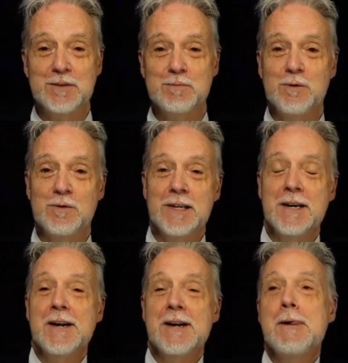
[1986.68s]
moving,
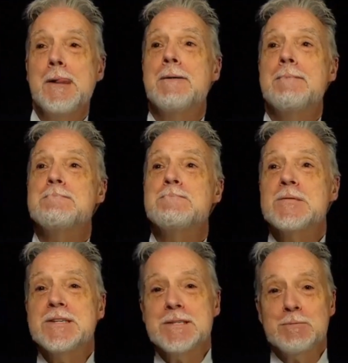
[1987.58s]

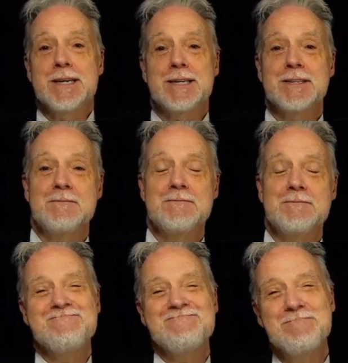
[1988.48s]
just because of
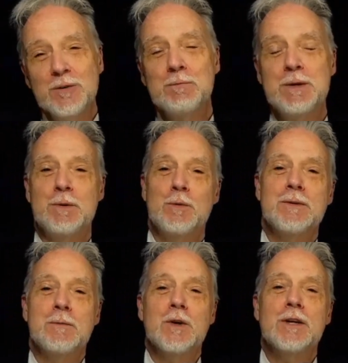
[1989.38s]
most people
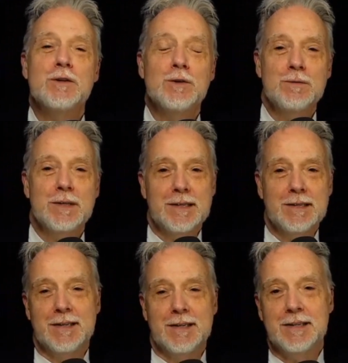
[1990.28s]
will conclude that
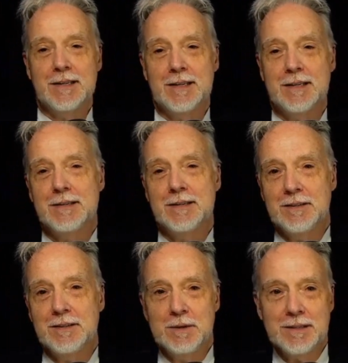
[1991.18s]
it, it's not
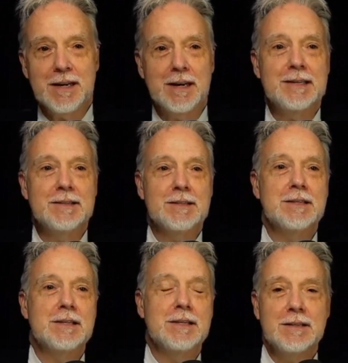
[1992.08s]
so much AI that's
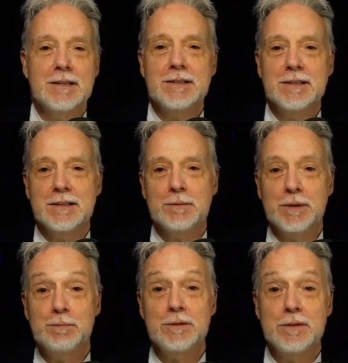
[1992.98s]
going to kill us, it's the
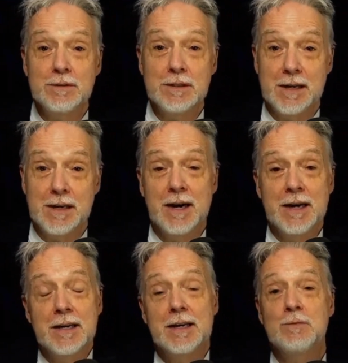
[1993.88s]
people using
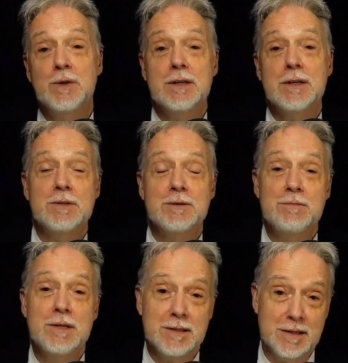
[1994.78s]
AI. And when it comes to
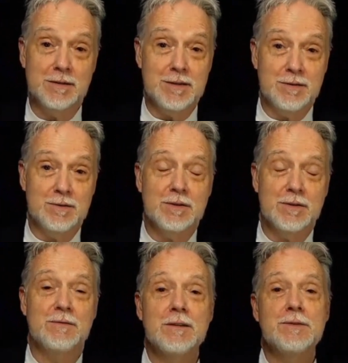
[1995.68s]
military use
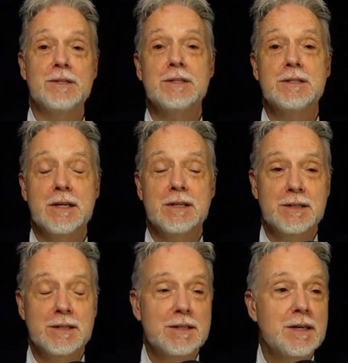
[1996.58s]
of artificial
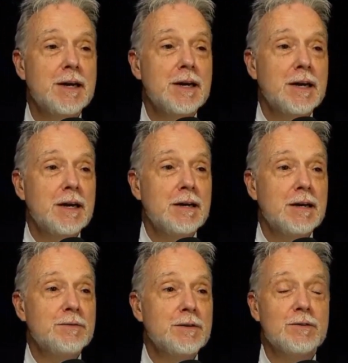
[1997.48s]
intelligence,
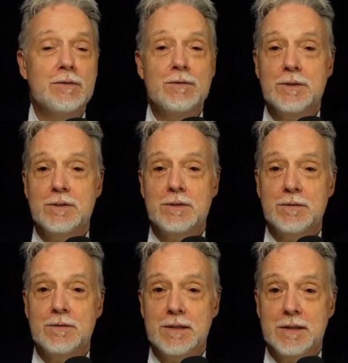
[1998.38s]
if the drones and so
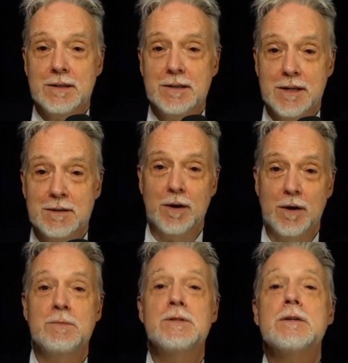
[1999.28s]
on that contain
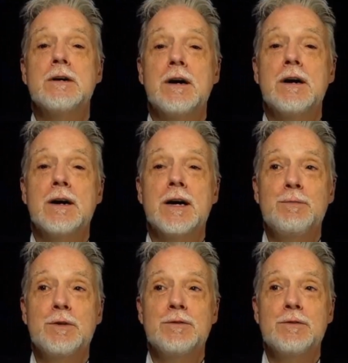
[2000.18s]
bombs are
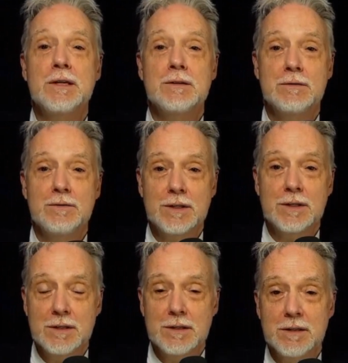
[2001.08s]
able to make their own
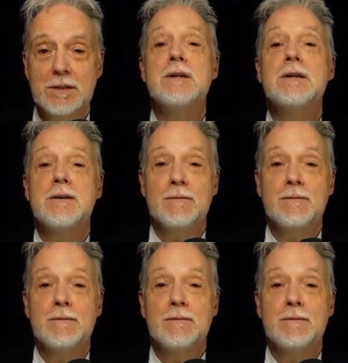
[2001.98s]
decisions,